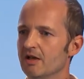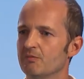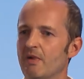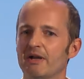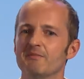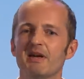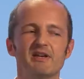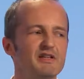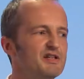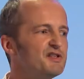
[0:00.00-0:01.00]
it might
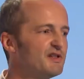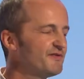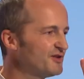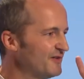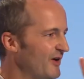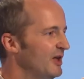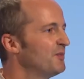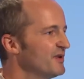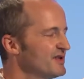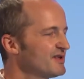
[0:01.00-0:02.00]
make it easier for
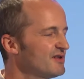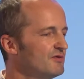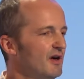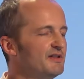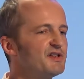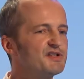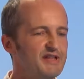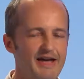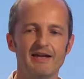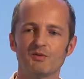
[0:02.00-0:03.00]
developers to
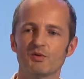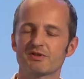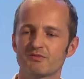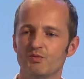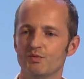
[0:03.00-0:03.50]
understand what's